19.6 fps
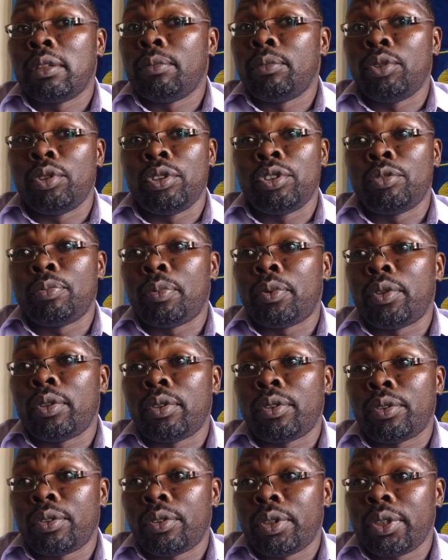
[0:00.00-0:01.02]
municipal
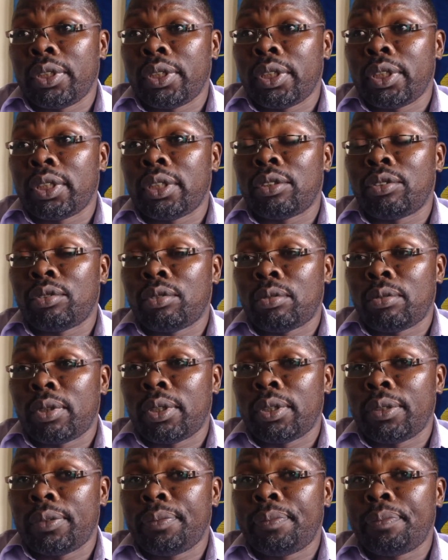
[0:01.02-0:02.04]
authority and so on,